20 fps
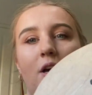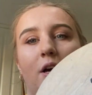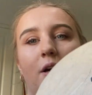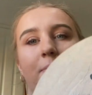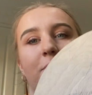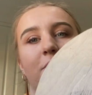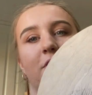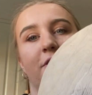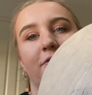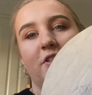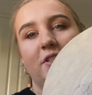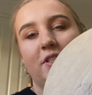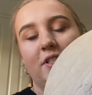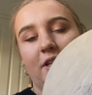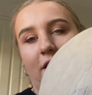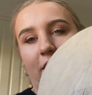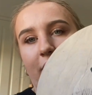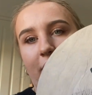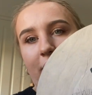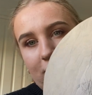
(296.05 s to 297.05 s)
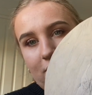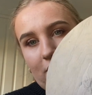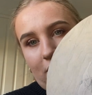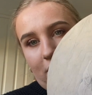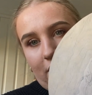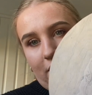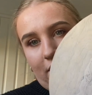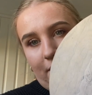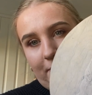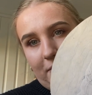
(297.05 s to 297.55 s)
So I've just started. So
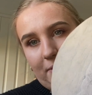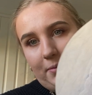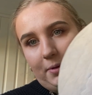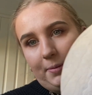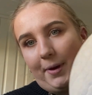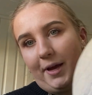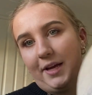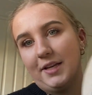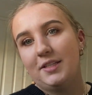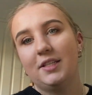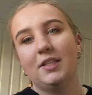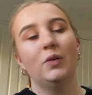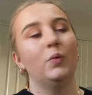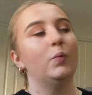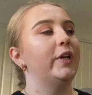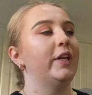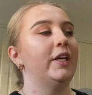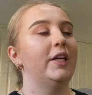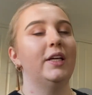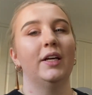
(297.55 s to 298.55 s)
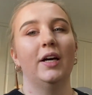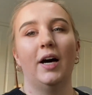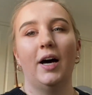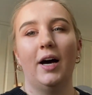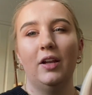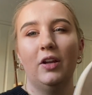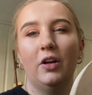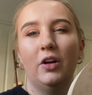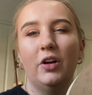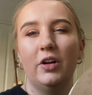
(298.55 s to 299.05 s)
I'm gonna be painting Winnie
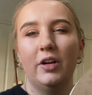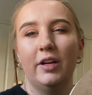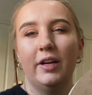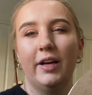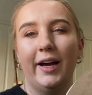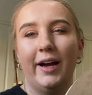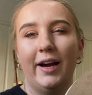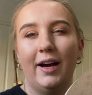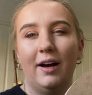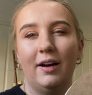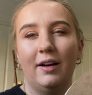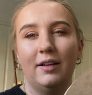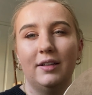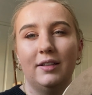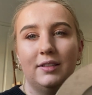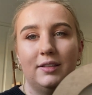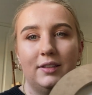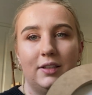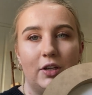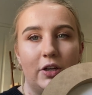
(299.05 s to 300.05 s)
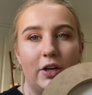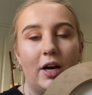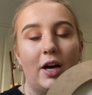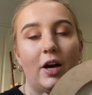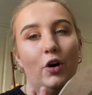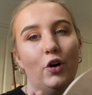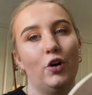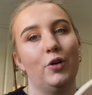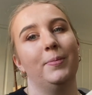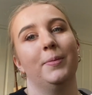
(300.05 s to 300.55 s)
Harlow. I
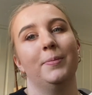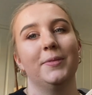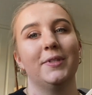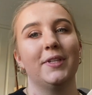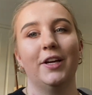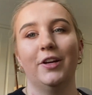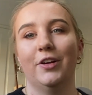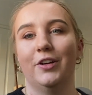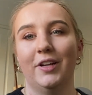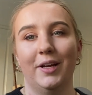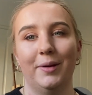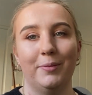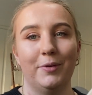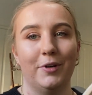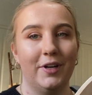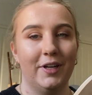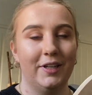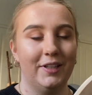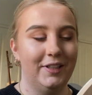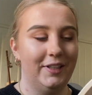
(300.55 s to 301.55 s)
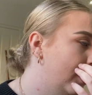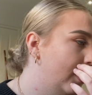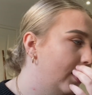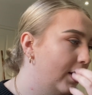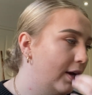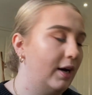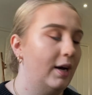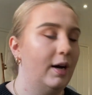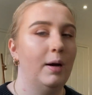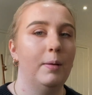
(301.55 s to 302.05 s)
hope I'm saying her name correctly.
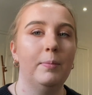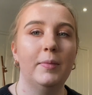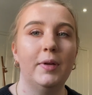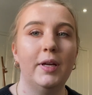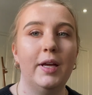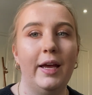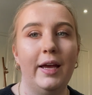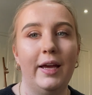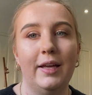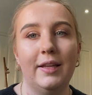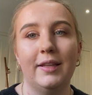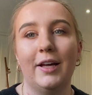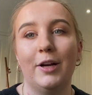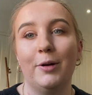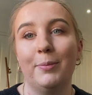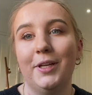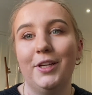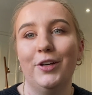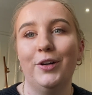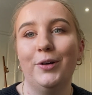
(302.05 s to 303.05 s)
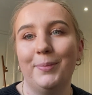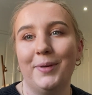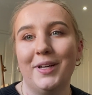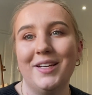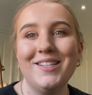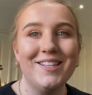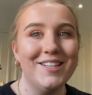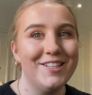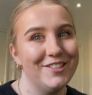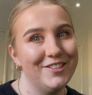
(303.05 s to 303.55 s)
And that'll be on my
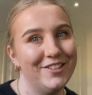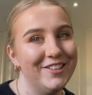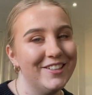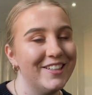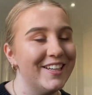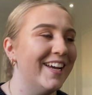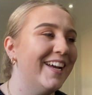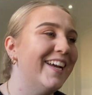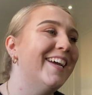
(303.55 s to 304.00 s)
TikTok.